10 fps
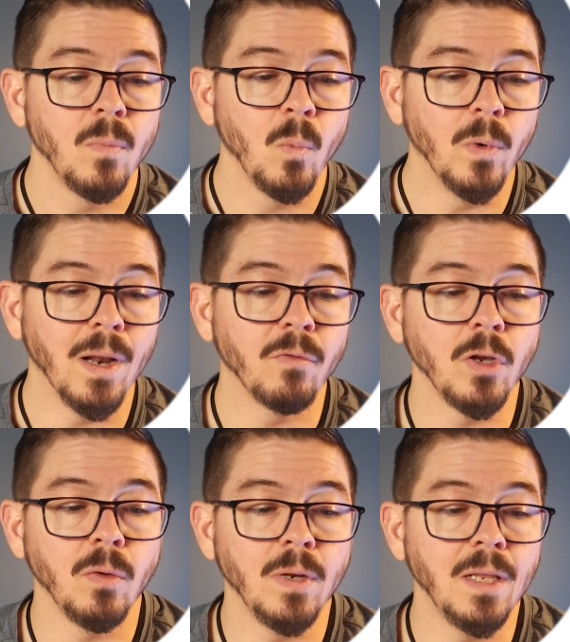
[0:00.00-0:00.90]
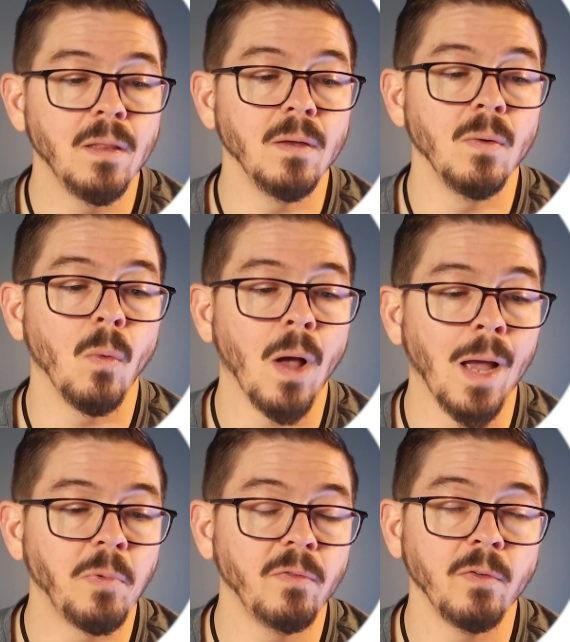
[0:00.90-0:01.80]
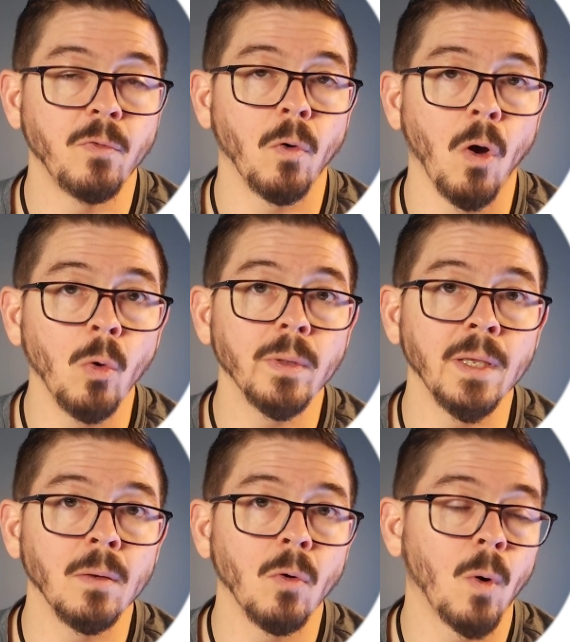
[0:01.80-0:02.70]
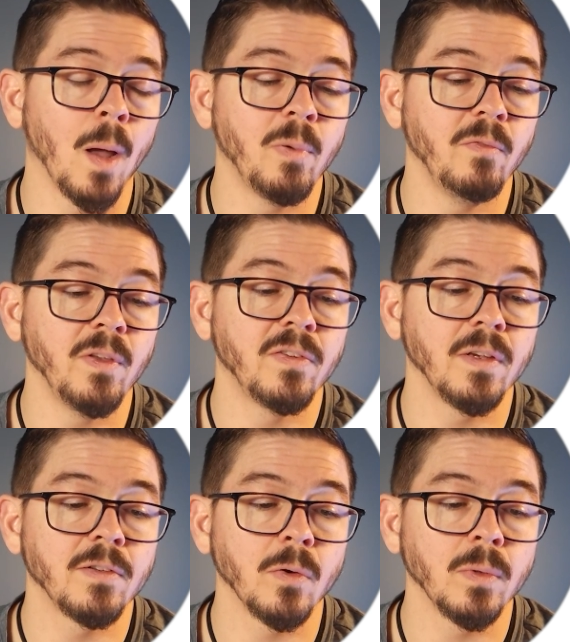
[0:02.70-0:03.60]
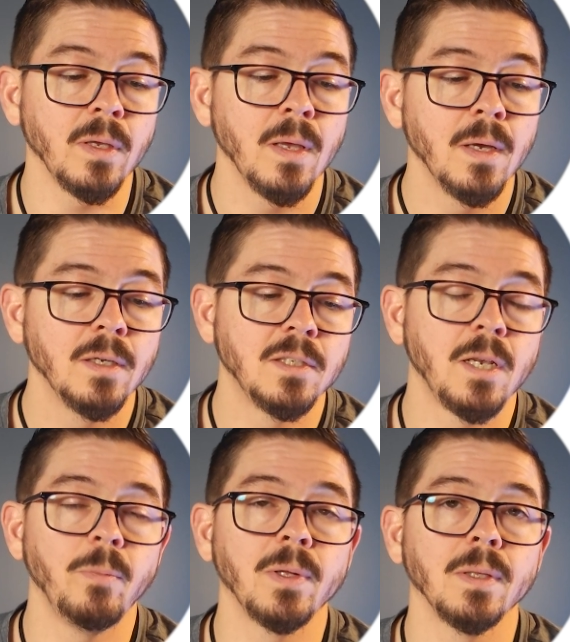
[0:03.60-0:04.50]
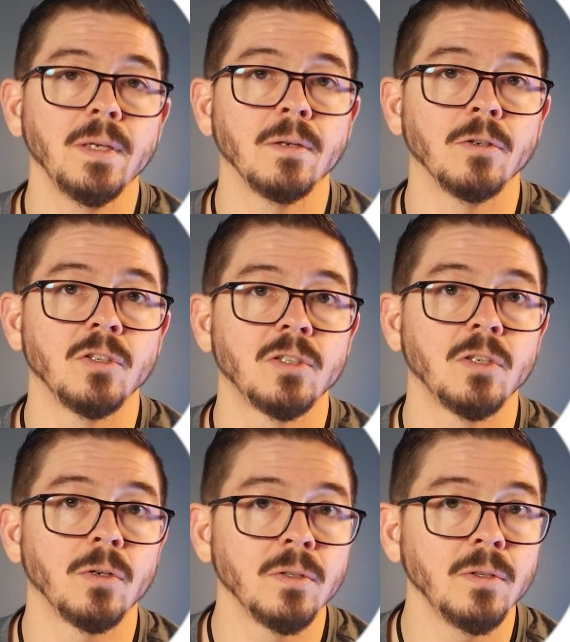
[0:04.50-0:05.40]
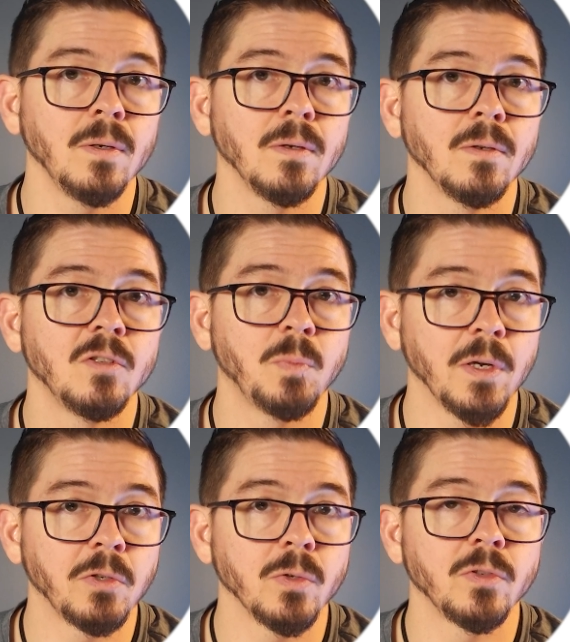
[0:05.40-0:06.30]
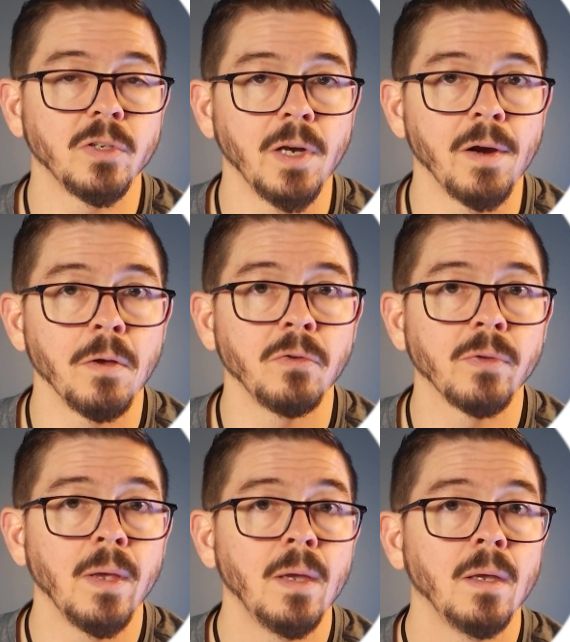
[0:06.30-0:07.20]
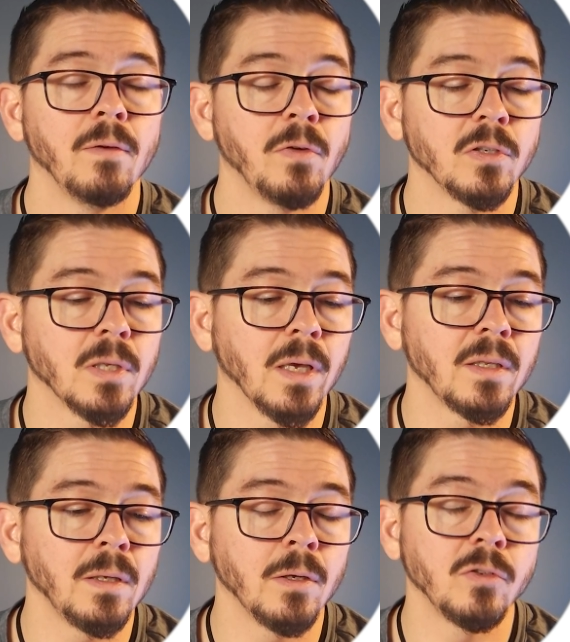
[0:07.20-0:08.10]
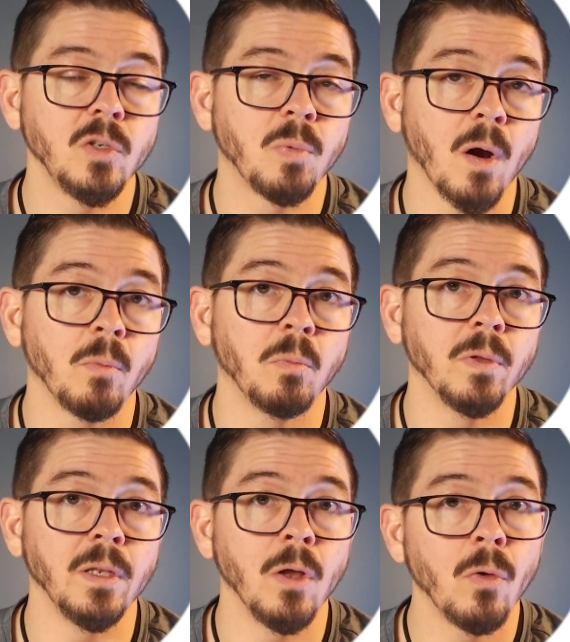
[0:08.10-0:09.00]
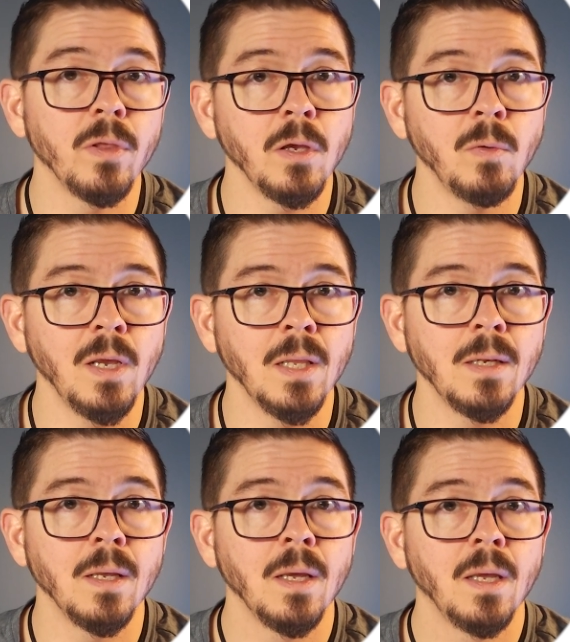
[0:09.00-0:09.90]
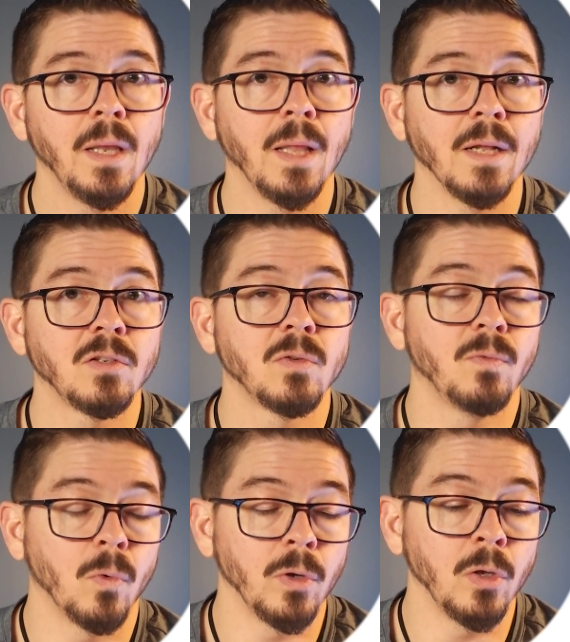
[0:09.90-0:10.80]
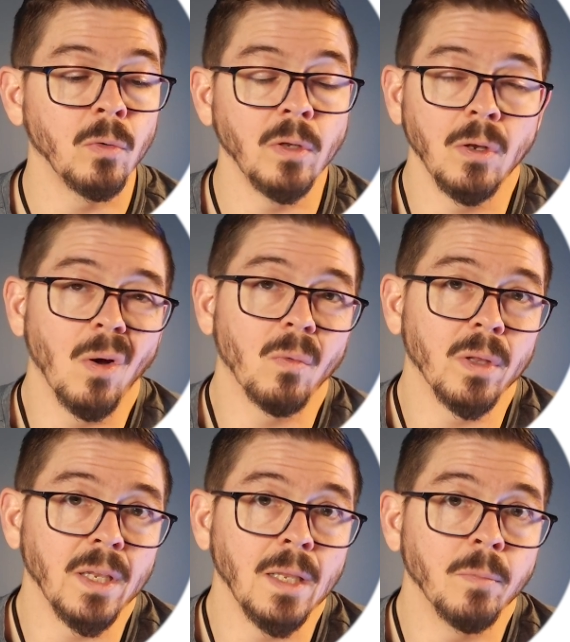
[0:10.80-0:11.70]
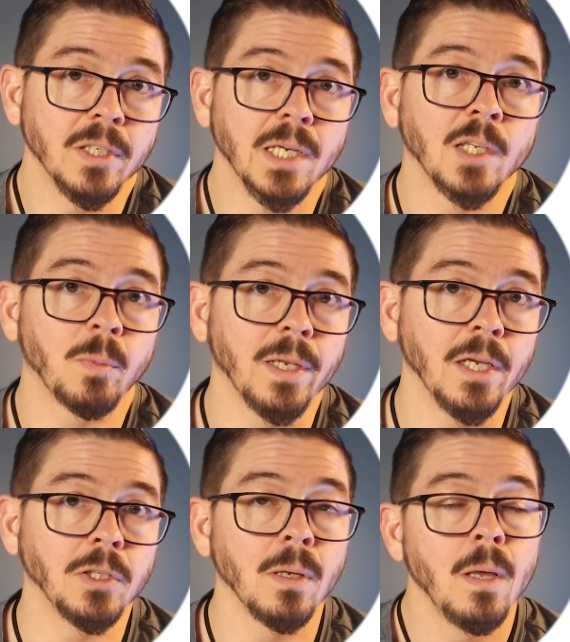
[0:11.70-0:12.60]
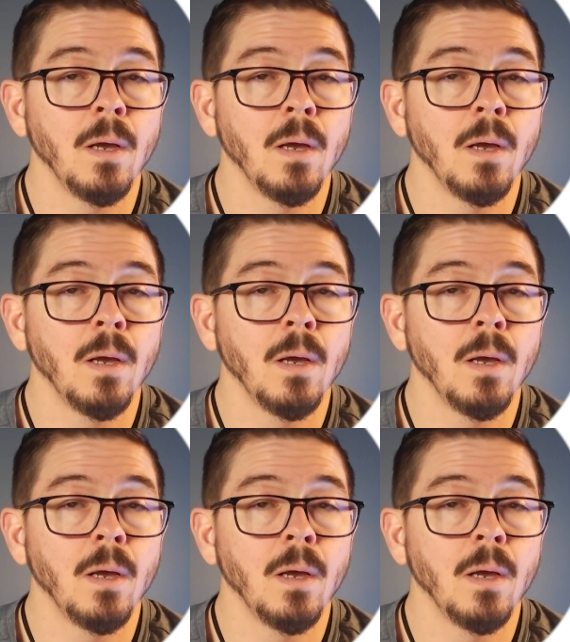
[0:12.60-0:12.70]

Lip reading: Whenever you need the IPv4 only or IPv6 only is typically under certain special scenarios. If you're selecting those, you probably know that you need it, and that's for you, and you don't really need much explanation.